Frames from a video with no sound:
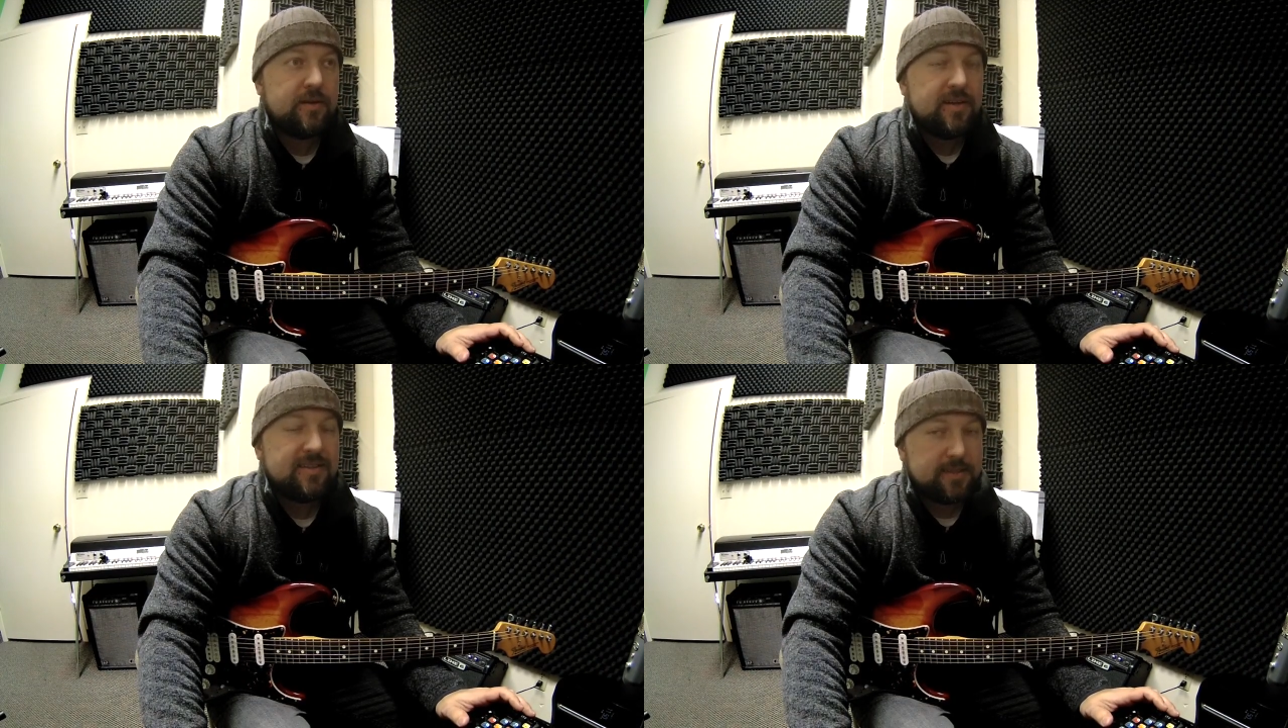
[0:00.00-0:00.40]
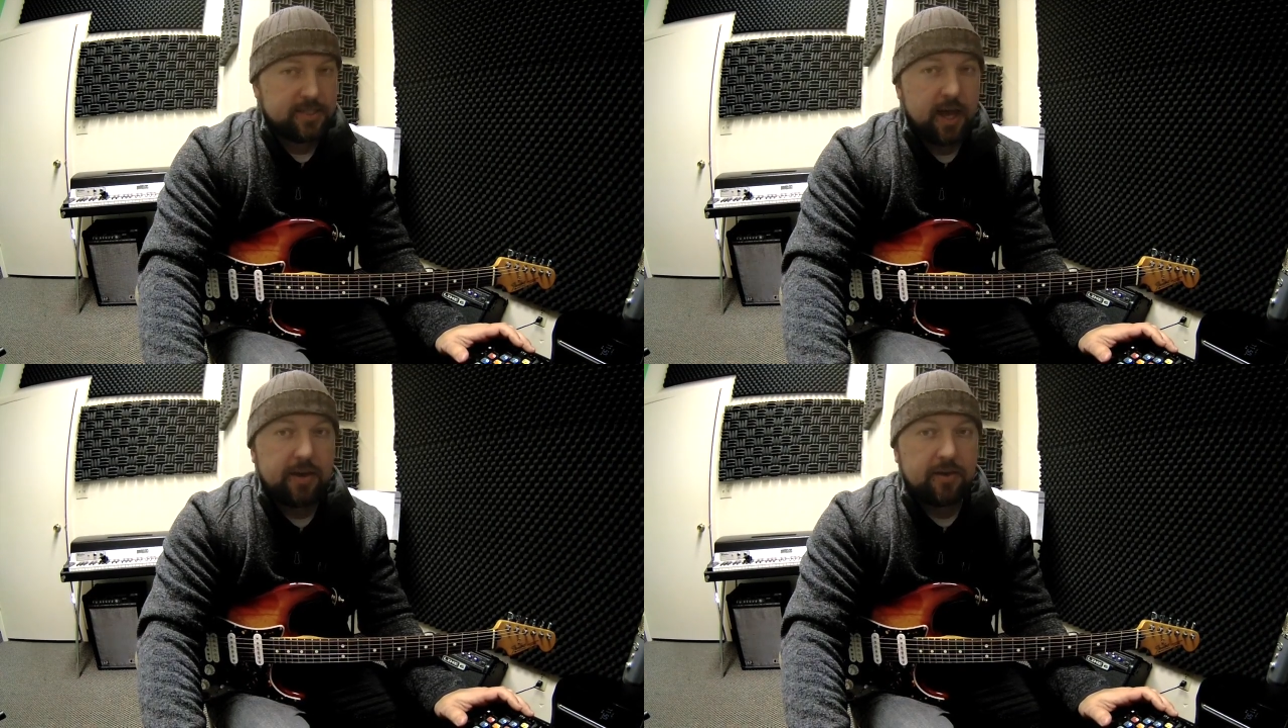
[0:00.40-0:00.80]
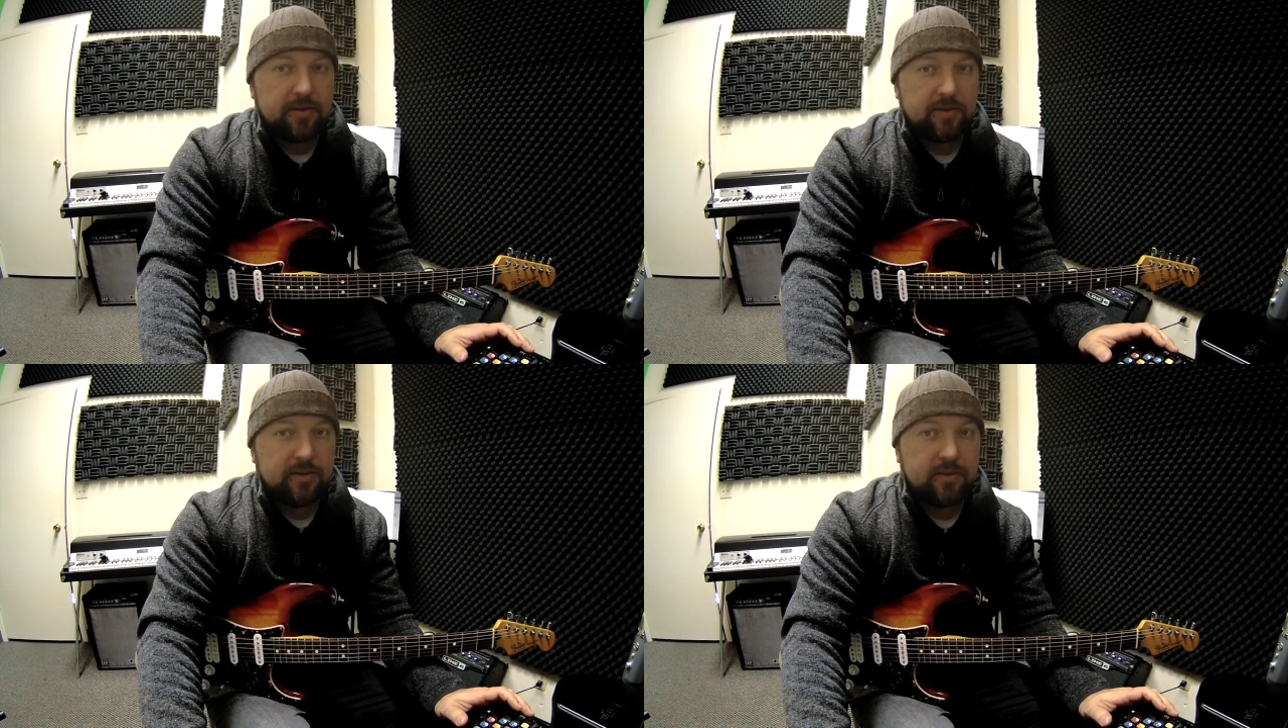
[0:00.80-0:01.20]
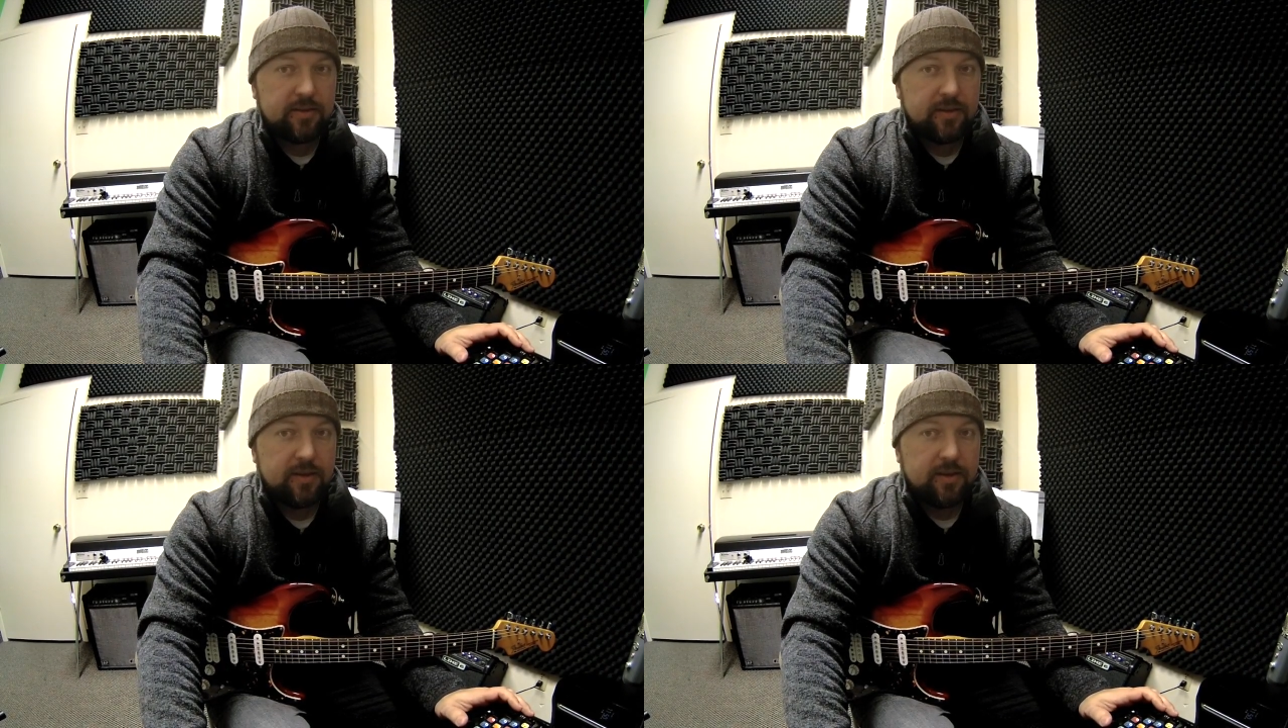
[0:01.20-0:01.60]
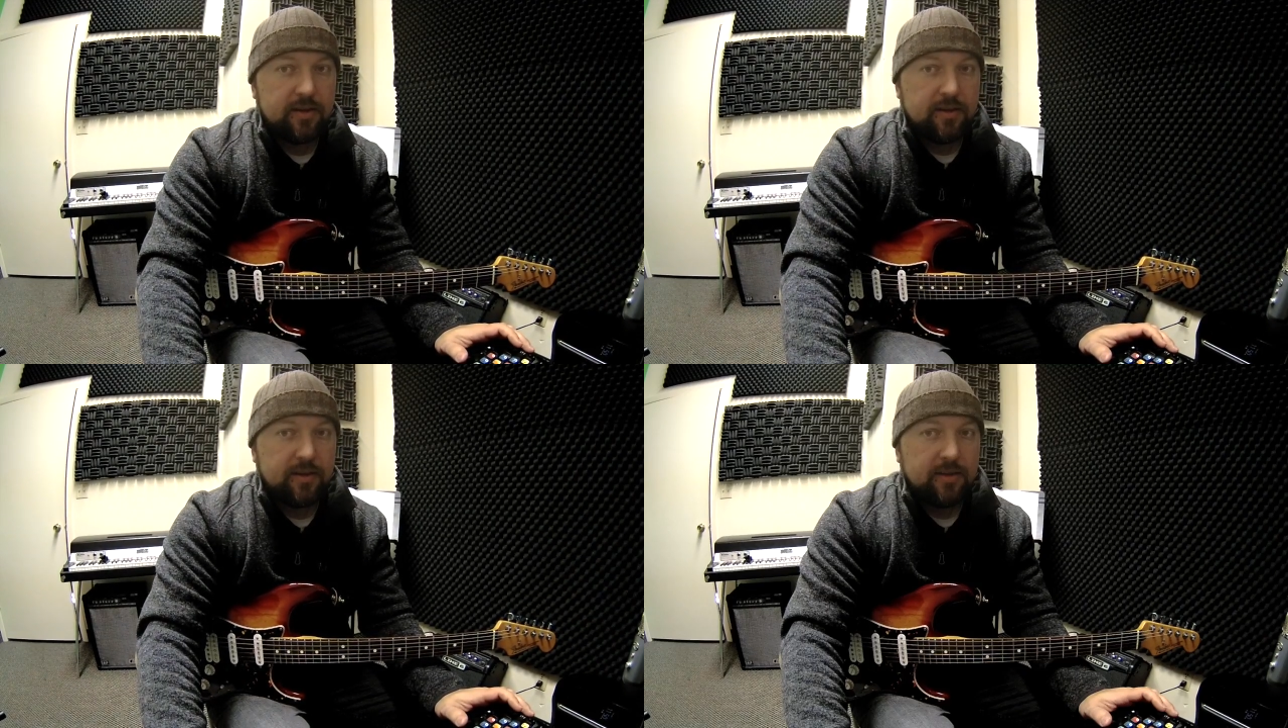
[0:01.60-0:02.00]
It's subtle,
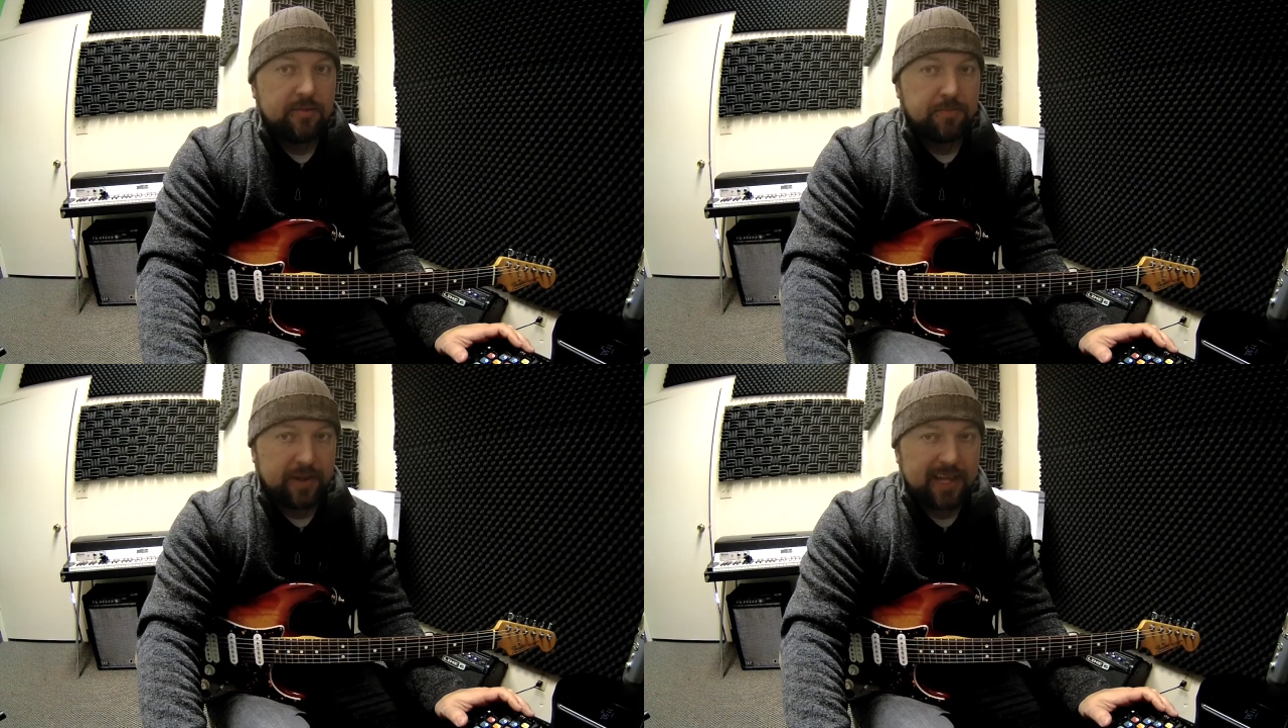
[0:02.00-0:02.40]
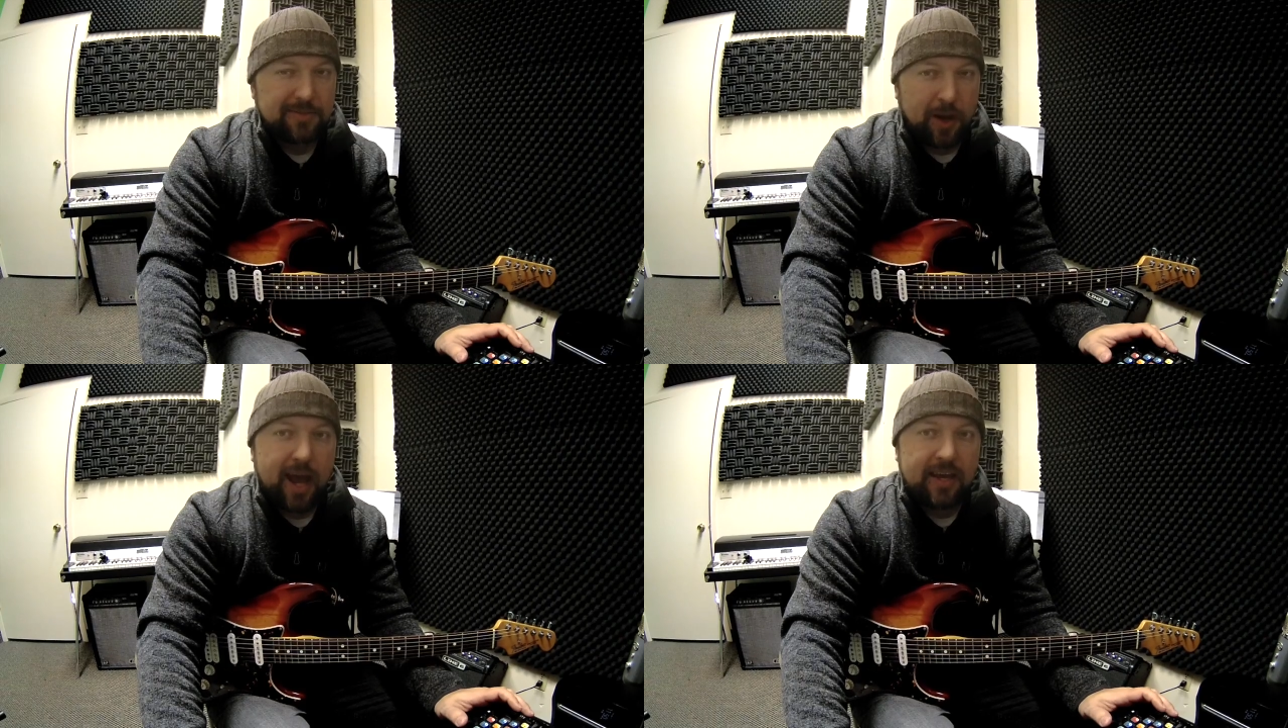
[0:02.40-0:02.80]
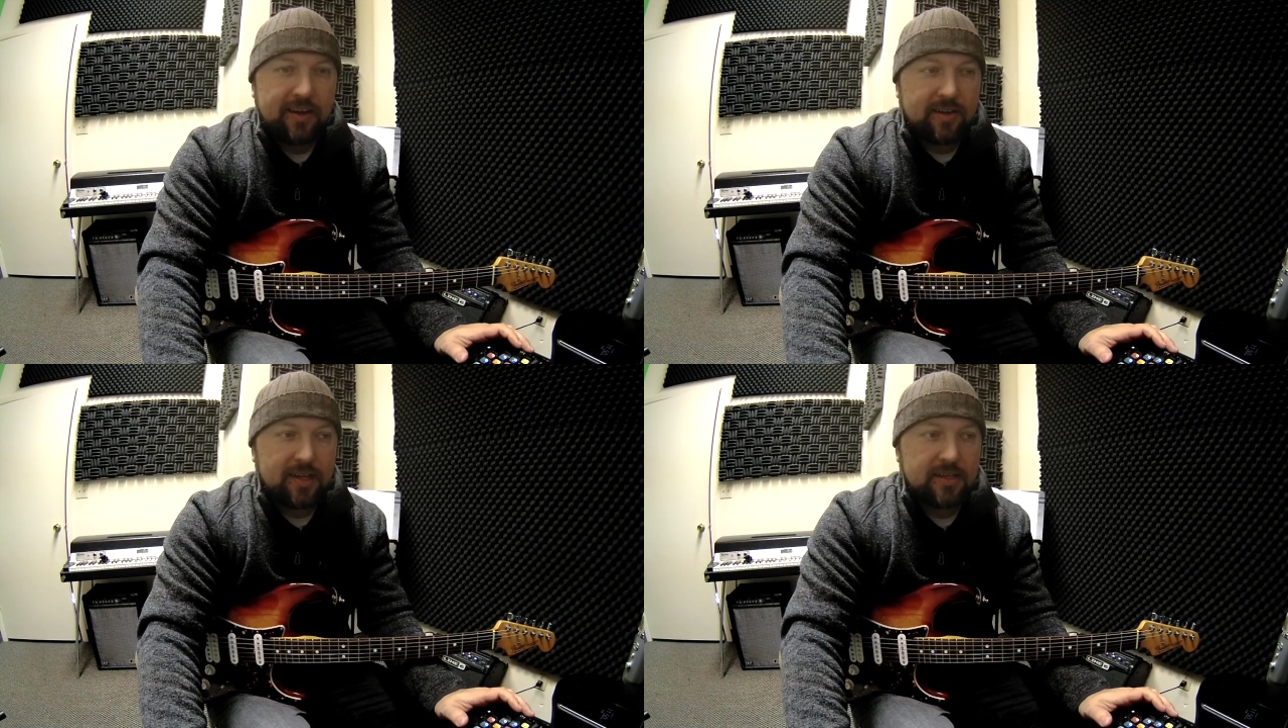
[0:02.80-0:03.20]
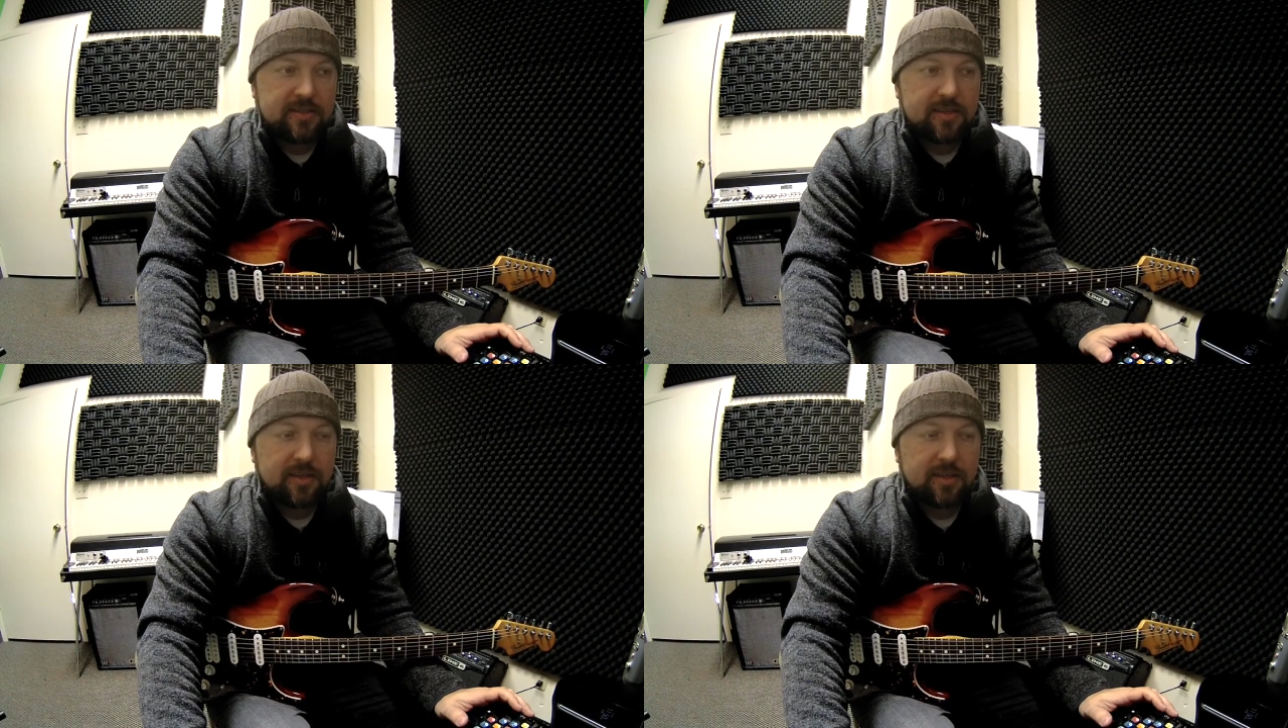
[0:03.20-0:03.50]
but that's what I hear at least.